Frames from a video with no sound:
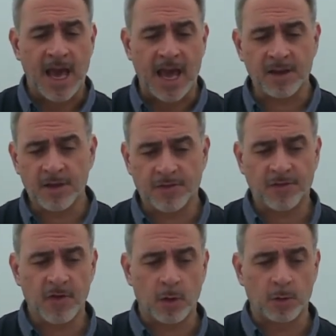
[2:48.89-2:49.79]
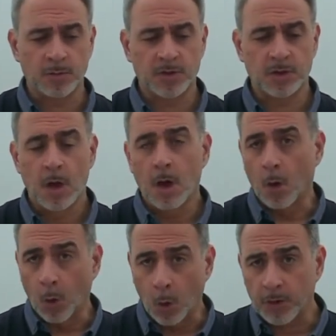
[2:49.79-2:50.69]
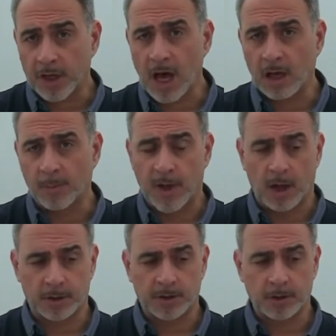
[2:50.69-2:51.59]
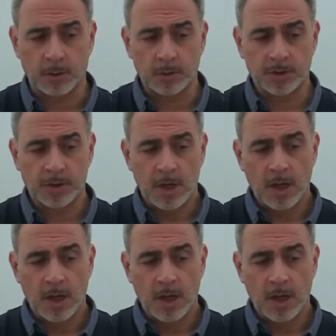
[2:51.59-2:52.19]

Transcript: any of the fumes or the colour particles.